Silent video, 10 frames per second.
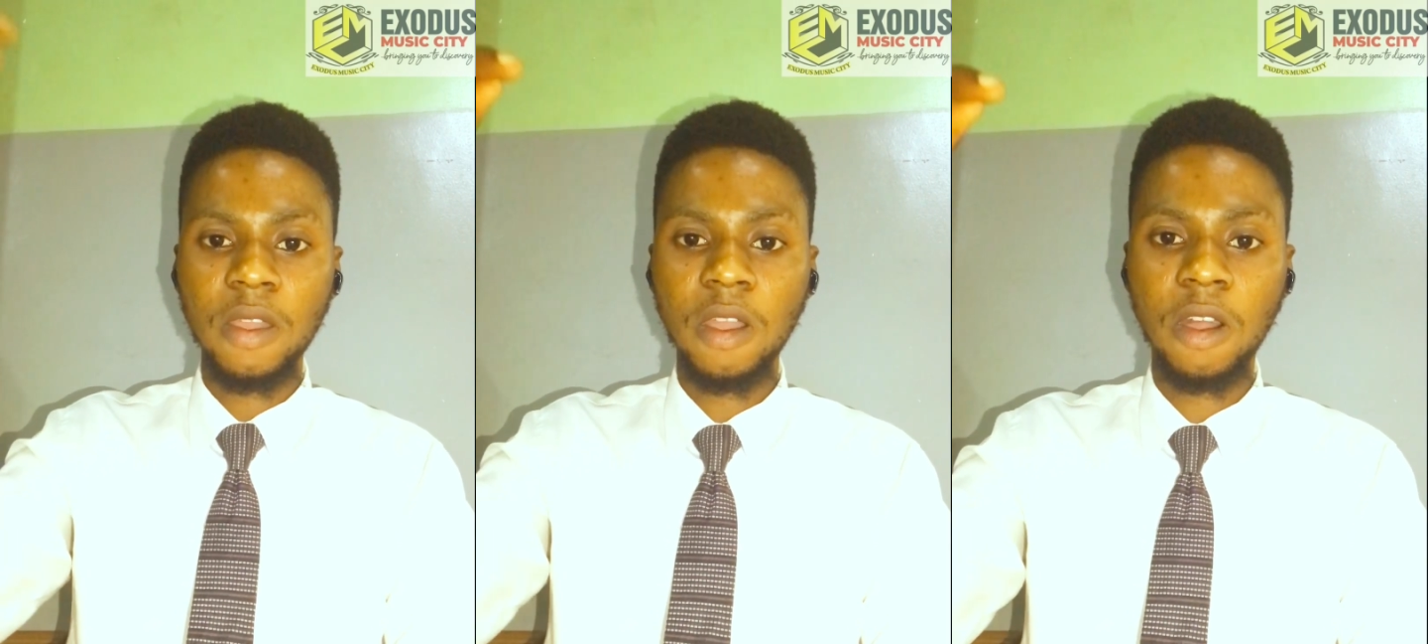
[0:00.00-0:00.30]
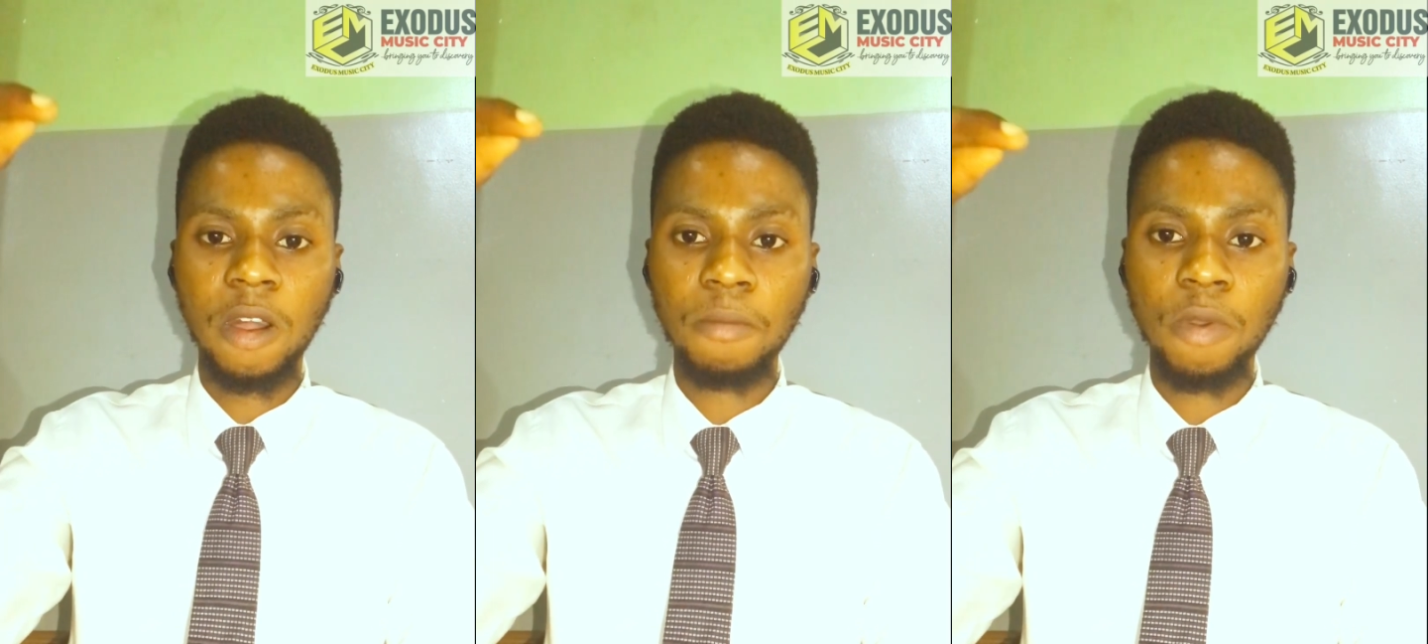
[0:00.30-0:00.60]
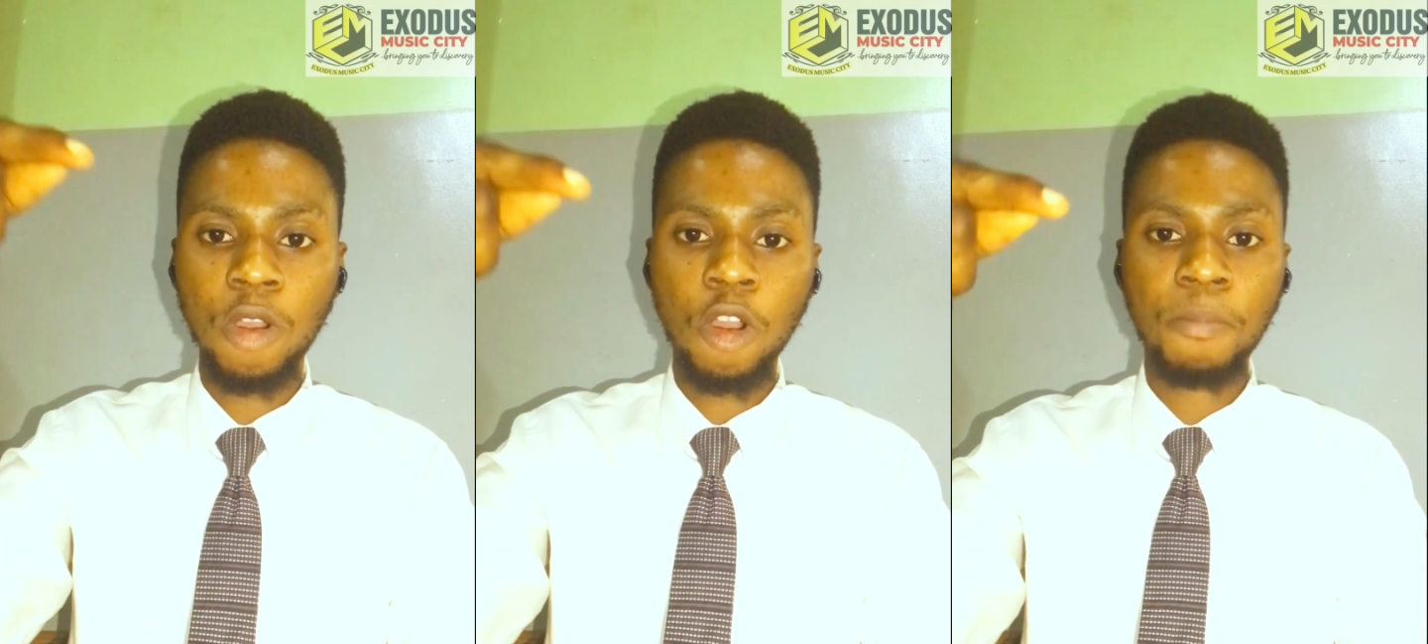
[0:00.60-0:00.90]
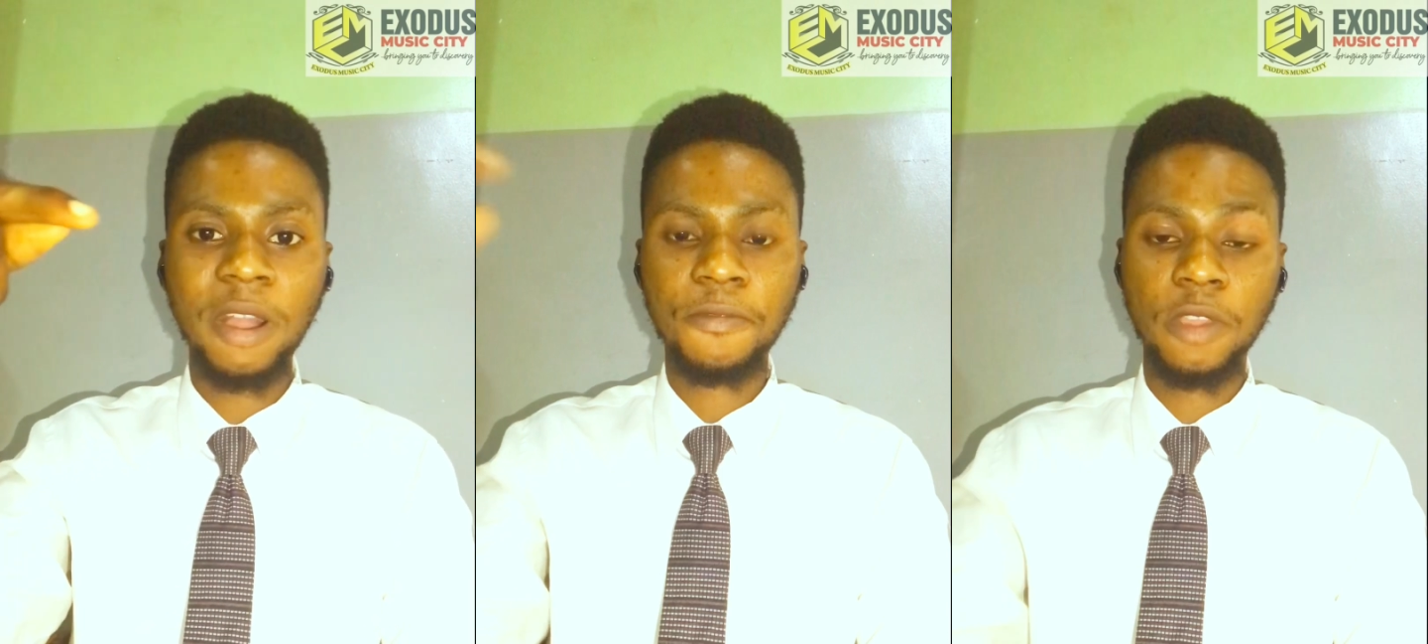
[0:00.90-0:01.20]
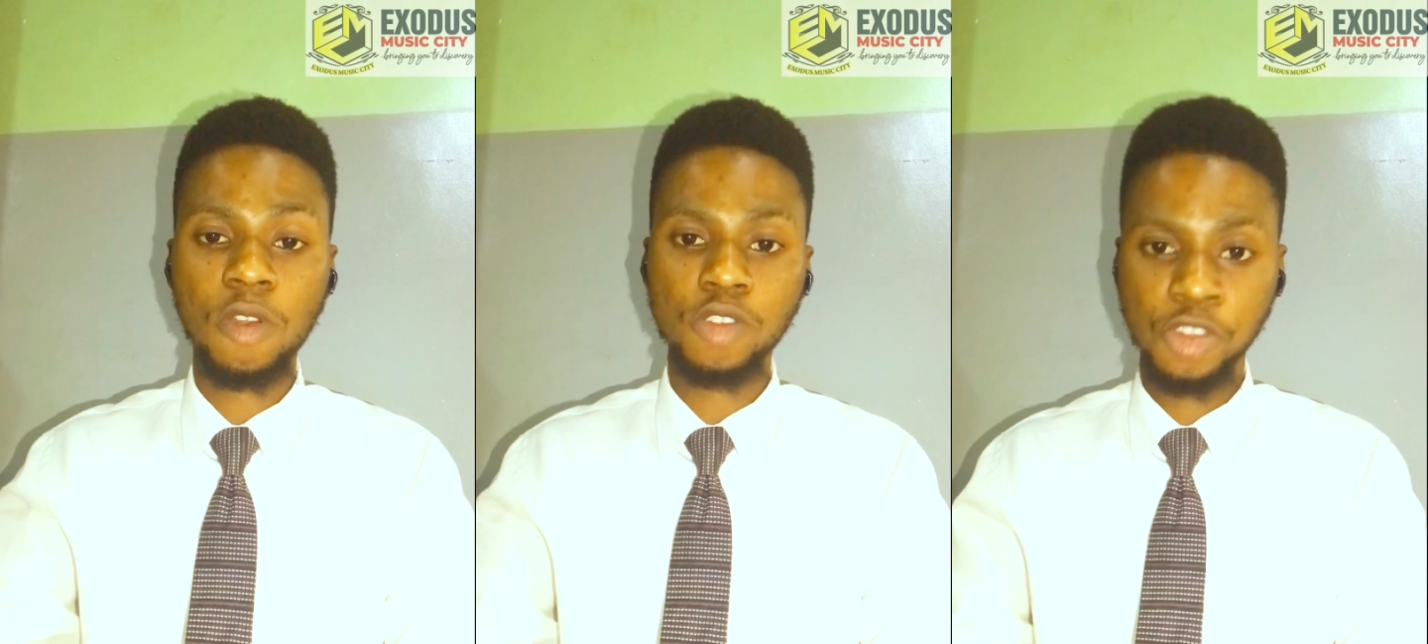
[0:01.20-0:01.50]
upper
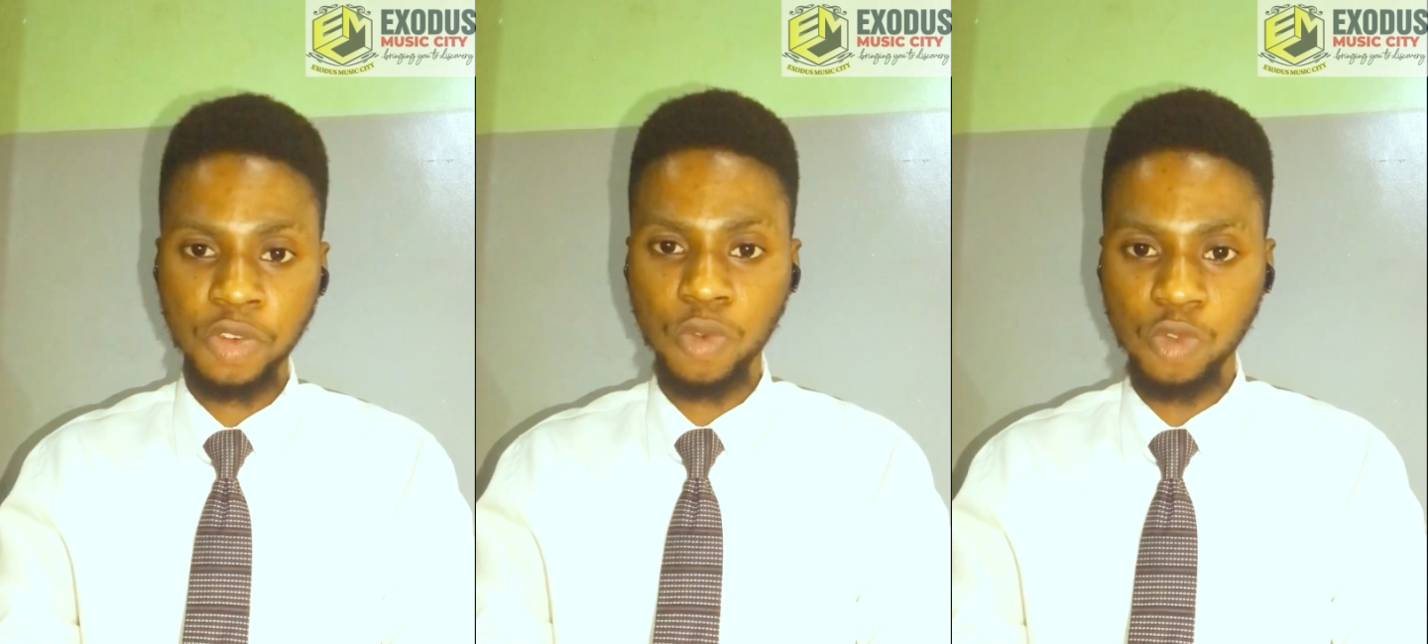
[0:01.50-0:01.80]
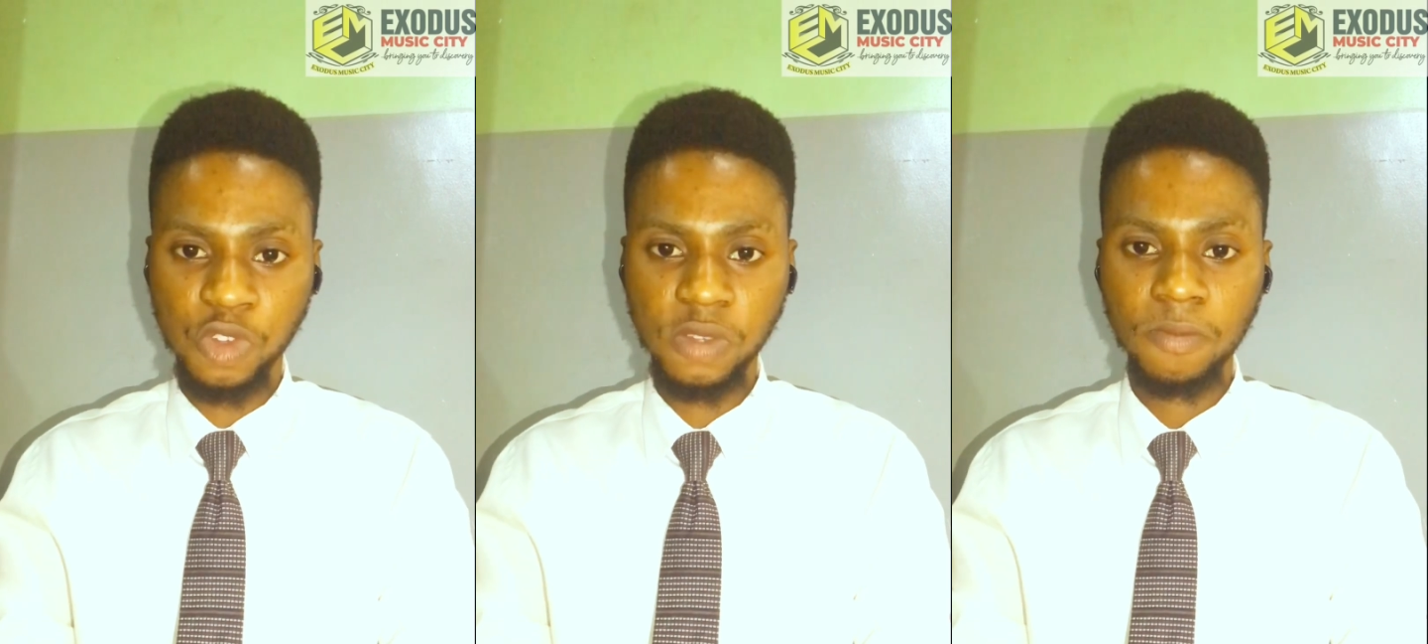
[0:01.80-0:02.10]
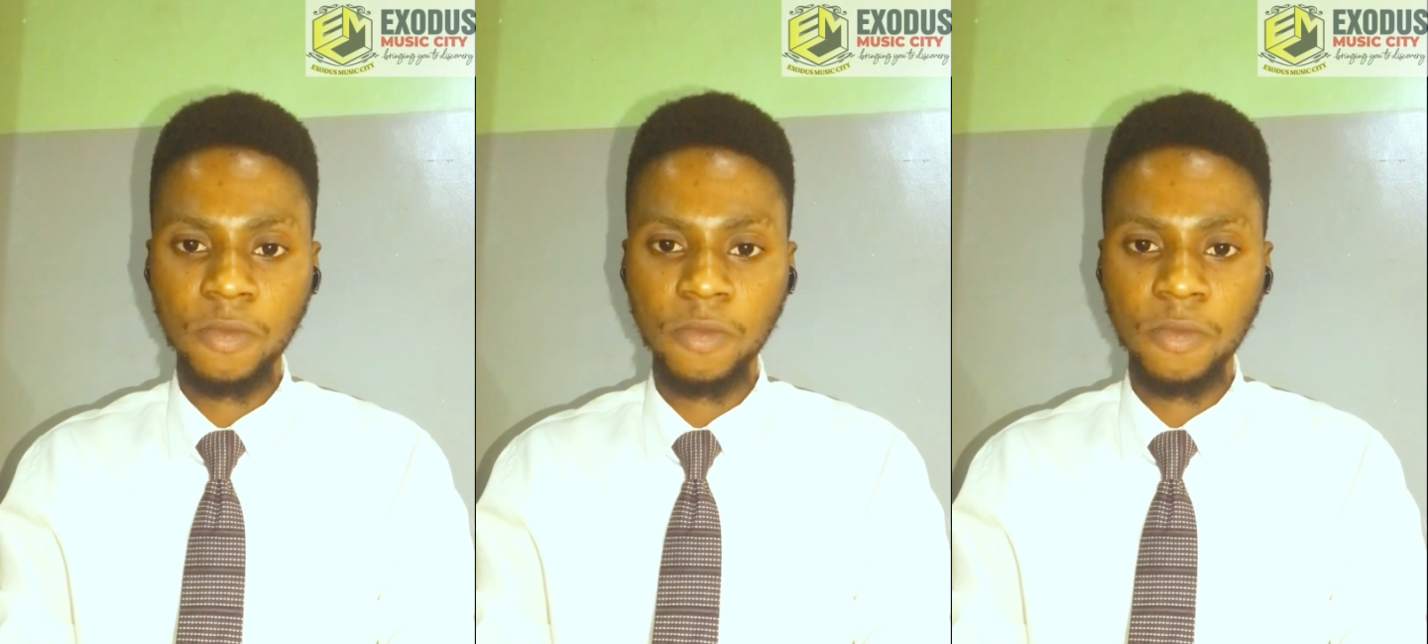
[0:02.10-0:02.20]
figure shows.